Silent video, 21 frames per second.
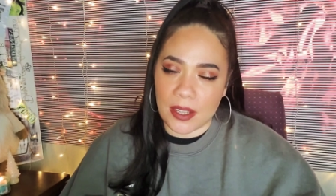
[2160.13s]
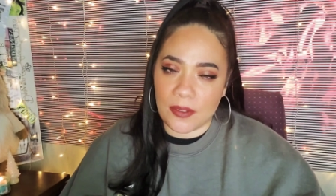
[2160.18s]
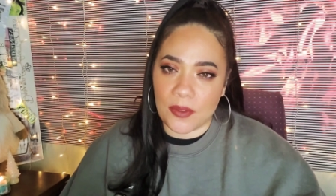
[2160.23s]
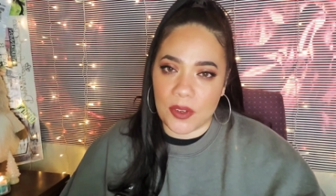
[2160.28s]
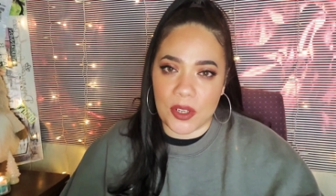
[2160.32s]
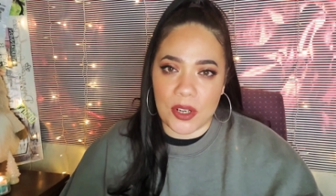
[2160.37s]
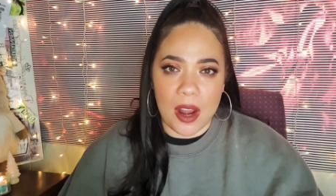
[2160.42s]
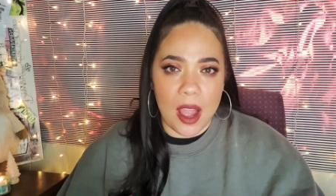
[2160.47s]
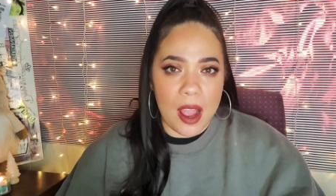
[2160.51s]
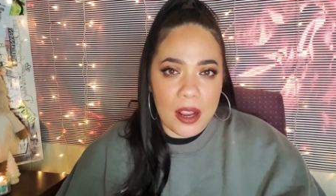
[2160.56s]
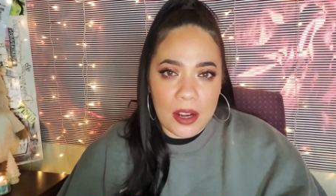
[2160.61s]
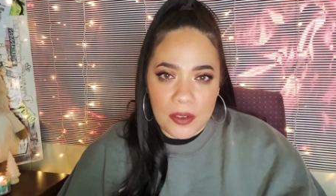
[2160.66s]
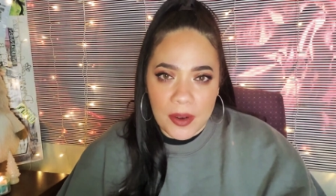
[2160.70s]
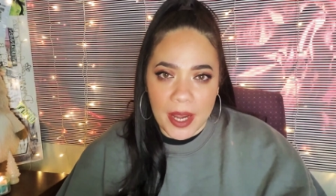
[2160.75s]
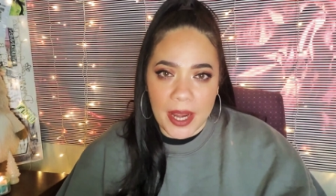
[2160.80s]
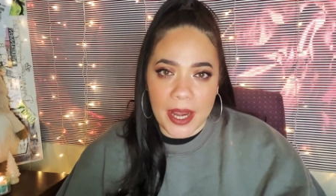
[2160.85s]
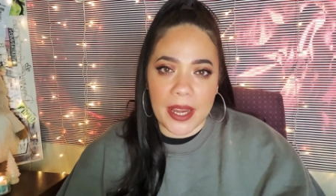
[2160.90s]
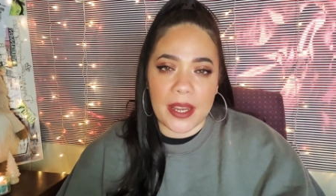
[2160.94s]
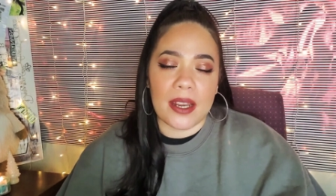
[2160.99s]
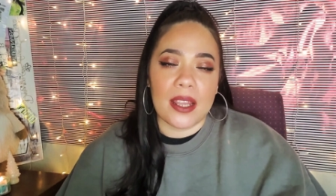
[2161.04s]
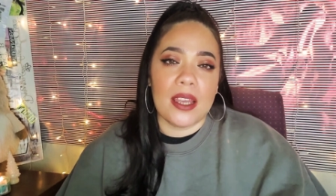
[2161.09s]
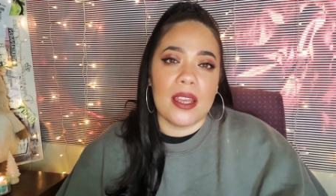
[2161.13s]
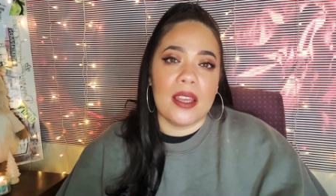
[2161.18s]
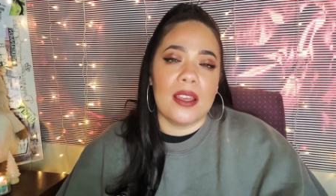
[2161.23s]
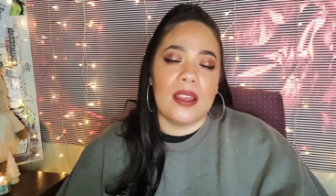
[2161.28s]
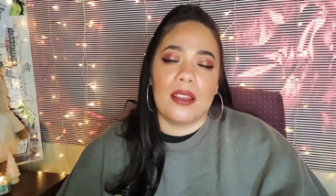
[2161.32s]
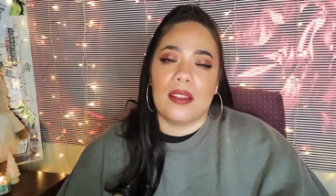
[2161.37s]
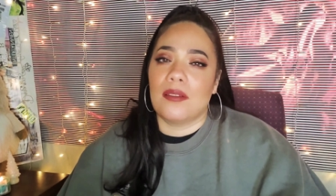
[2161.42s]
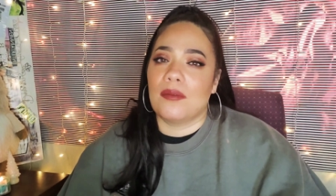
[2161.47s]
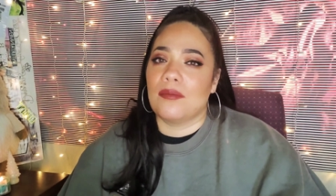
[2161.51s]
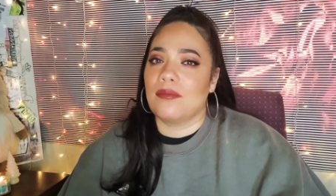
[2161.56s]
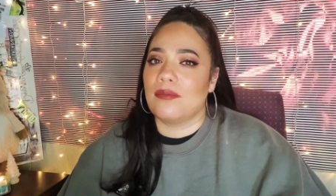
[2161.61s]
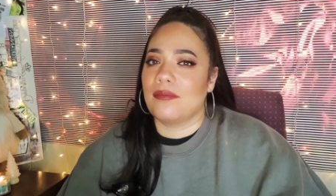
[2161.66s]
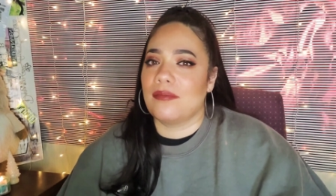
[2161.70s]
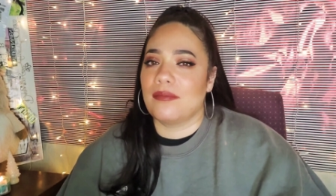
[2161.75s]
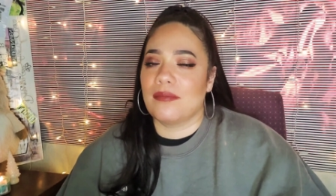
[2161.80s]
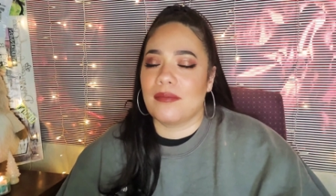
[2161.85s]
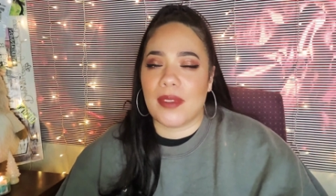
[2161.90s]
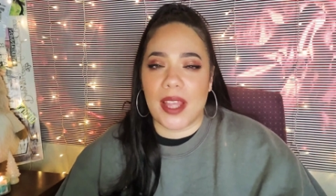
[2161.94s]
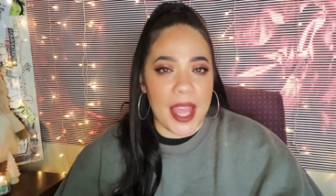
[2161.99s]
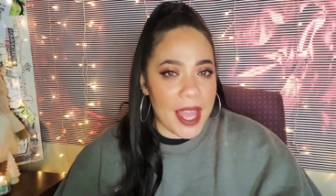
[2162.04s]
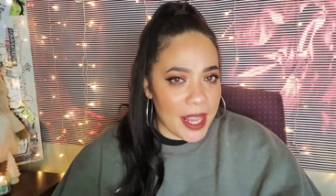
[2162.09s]
If you're not great,
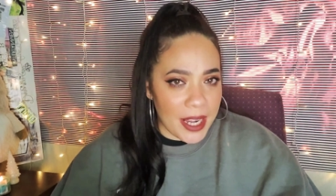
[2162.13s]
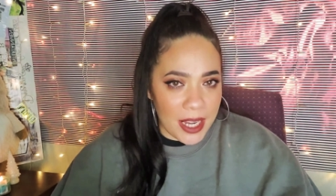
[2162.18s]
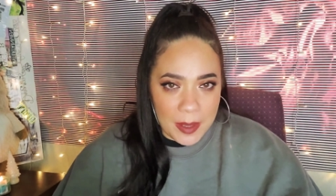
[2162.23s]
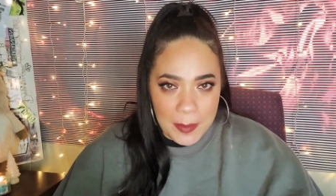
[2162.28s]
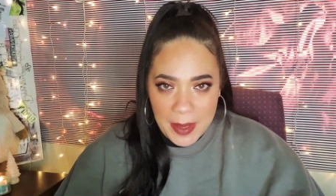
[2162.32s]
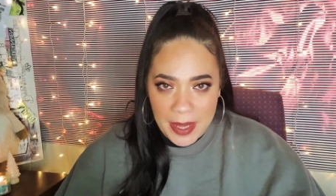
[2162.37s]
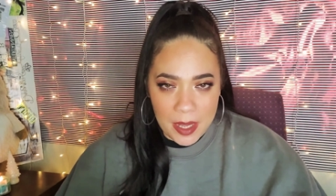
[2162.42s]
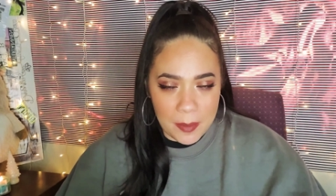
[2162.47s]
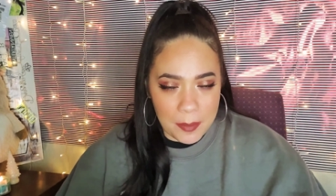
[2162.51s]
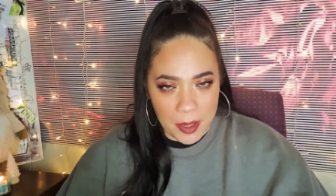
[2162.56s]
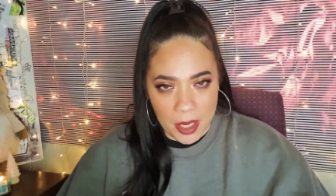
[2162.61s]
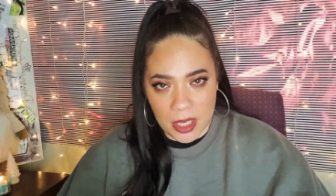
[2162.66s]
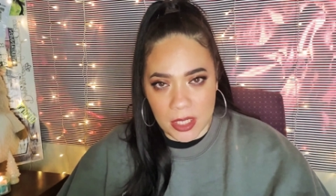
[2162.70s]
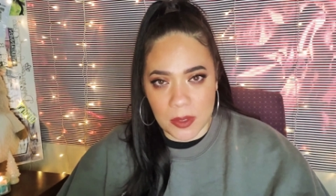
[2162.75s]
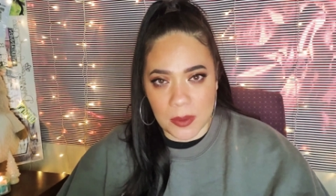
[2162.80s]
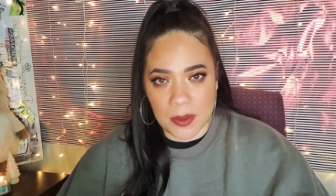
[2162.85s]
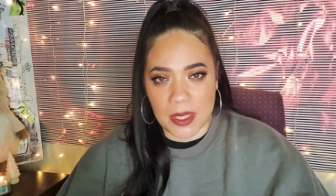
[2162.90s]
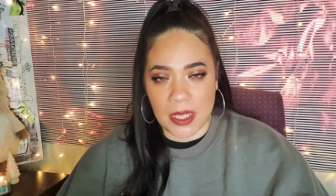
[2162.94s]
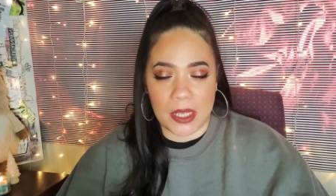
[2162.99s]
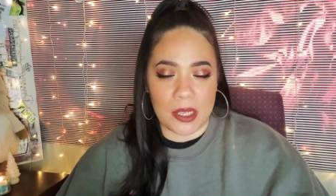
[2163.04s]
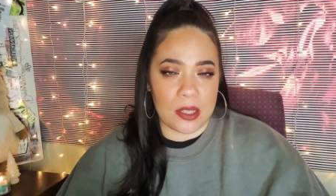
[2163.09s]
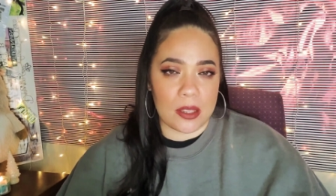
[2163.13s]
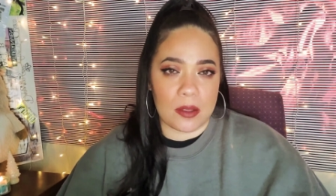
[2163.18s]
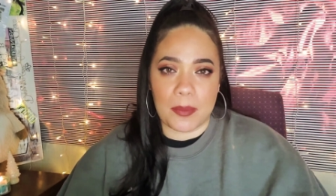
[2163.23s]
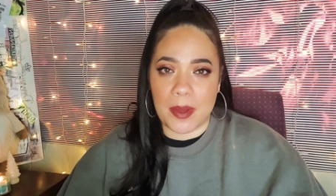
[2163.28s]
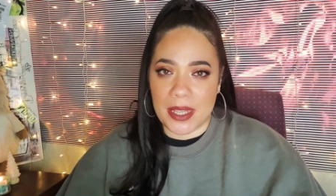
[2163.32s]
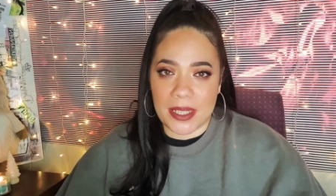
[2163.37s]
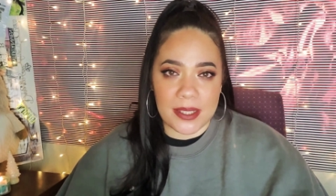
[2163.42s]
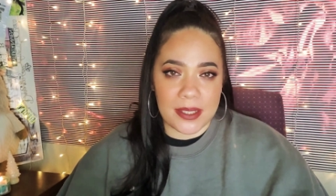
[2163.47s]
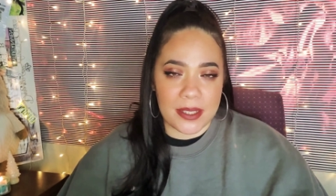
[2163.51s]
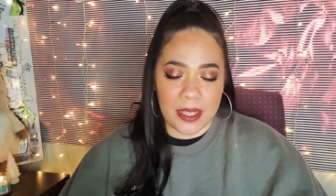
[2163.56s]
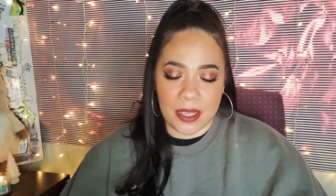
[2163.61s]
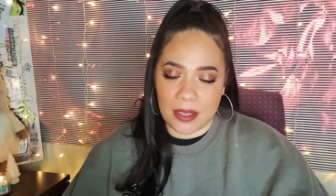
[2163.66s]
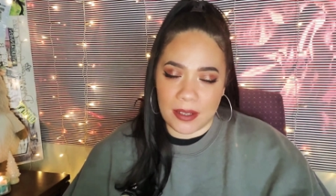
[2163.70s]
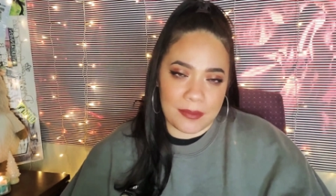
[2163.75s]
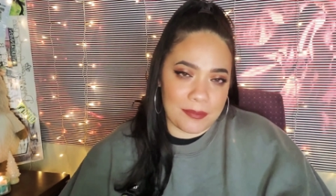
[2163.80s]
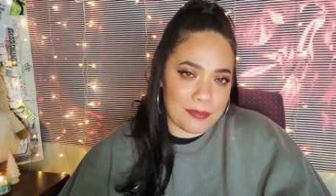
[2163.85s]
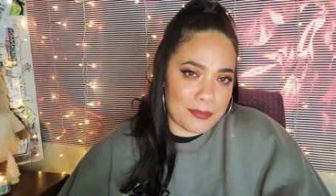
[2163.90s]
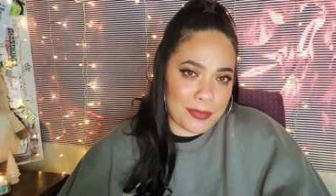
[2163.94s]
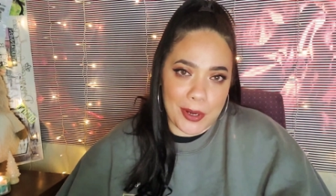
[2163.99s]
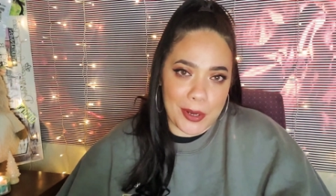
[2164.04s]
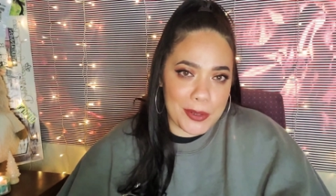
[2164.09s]
any makeup artist will tell you the best
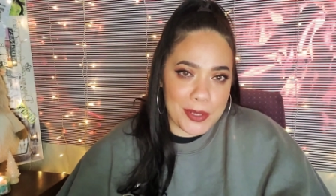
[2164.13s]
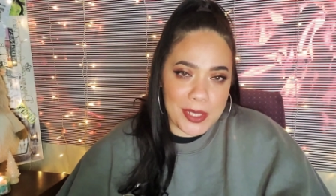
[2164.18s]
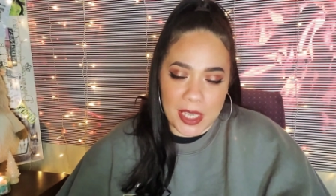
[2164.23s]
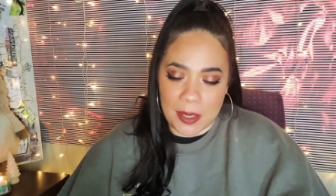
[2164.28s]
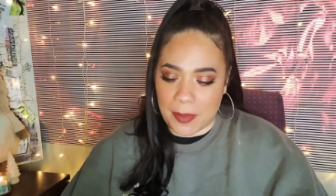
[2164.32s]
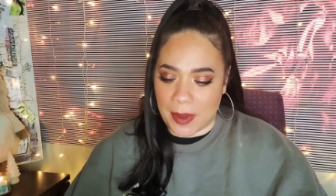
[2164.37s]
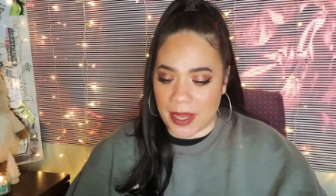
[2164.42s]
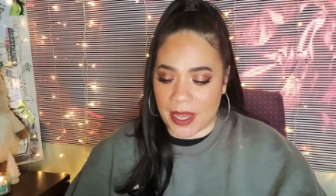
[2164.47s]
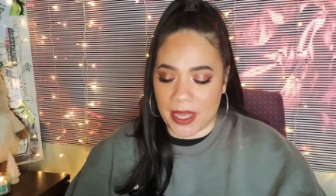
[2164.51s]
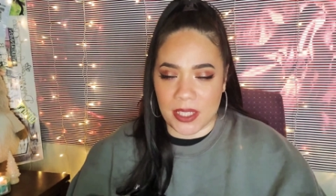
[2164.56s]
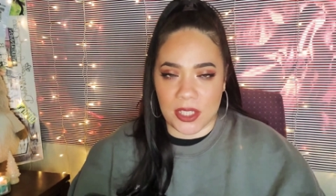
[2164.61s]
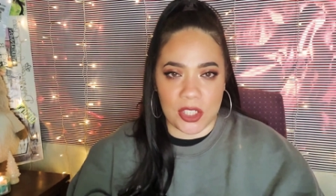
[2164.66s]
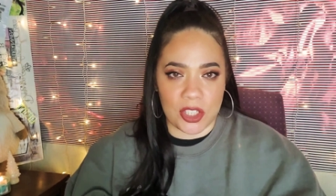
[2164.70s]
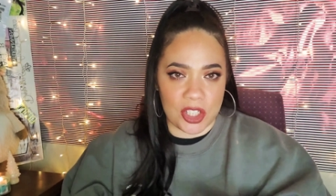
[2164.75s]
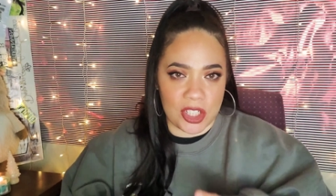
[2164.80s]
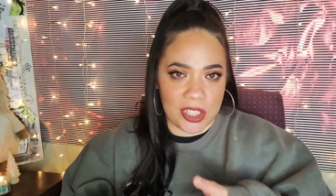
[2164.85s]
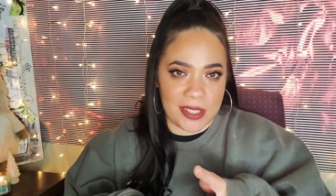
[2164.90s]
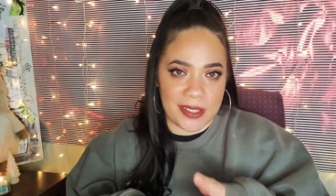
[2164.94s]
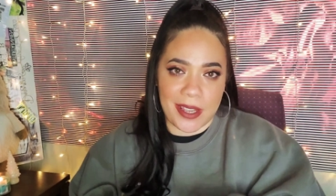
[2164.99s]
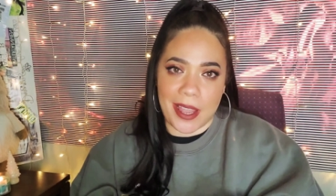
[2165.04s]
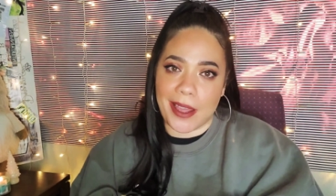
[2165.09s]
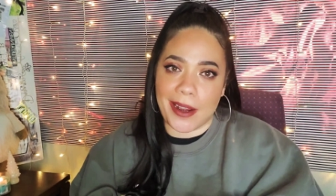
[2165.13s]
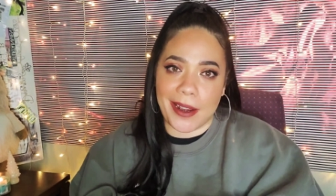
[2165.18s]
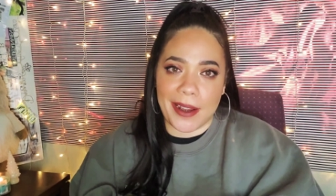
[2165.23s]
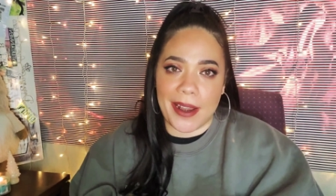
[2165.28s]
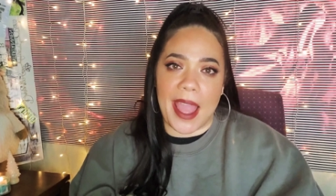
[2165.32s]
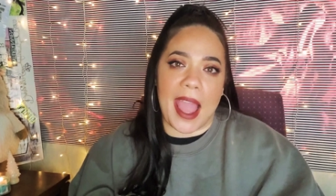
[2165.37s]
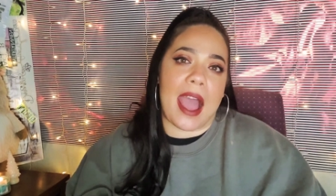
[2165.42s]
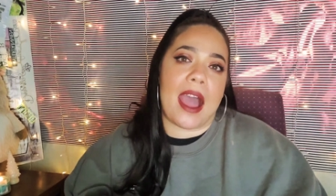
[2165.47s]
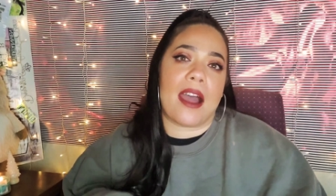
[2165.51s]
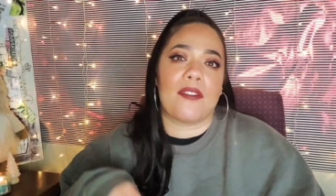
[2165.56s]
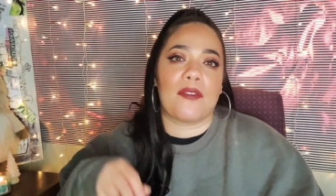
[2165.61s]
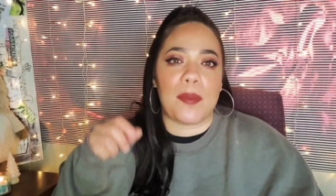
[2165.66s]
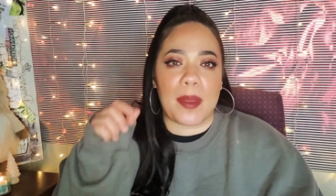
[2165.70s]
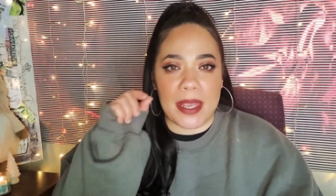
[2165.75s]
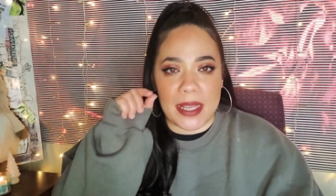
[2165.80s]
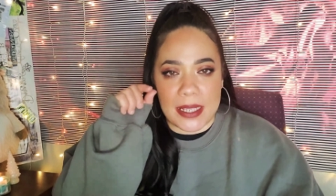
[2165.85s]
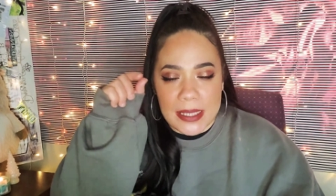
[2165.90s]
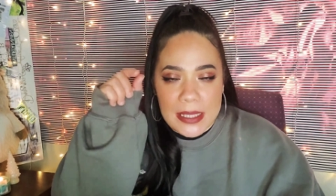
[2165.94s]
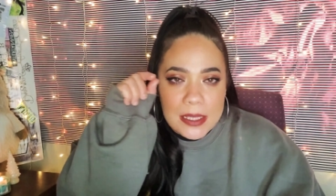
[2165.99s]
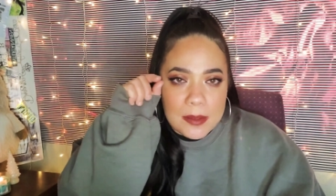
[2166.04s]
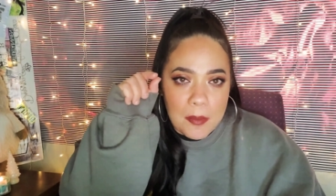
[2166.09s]
pro tip, I guess, is just cut it in half, make
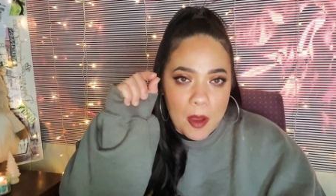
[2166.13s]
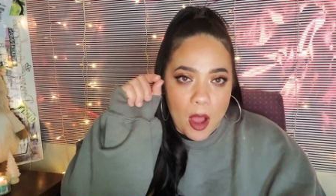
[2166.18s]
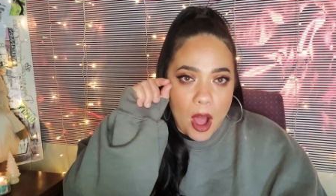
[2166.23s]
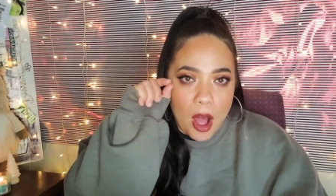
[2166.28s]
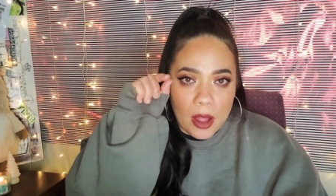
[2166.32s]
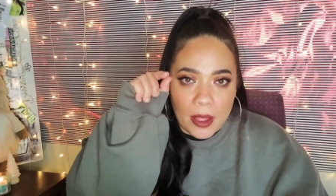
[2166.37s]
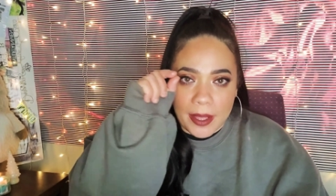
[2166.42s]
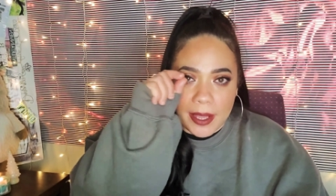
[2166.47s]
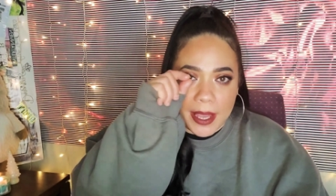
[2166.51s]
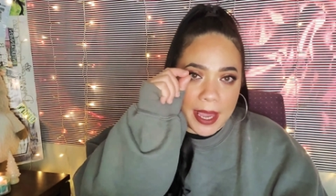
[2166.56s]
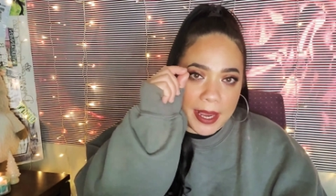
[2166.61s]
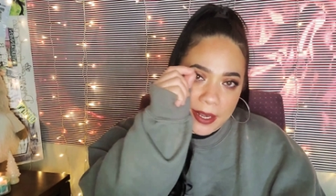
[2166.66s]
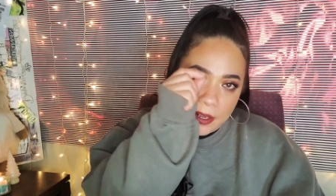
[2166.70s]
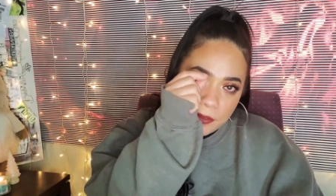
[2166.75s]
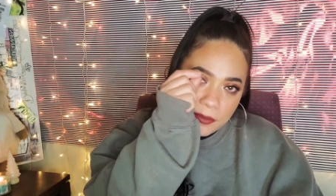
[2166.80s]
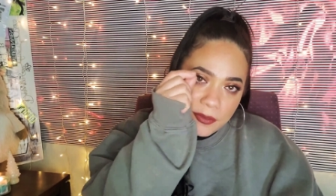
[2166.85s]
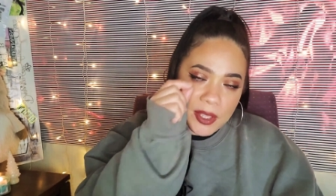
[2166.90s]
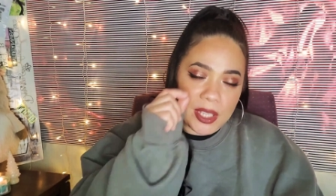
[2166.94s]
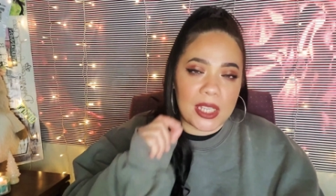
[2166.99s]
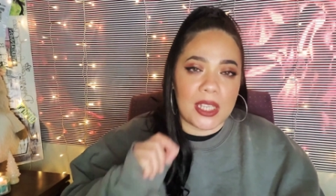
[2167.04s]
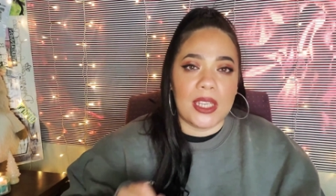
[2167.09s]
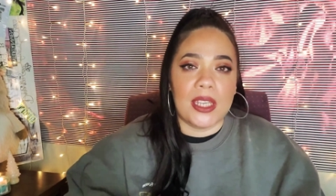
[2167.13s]
it small, and kind of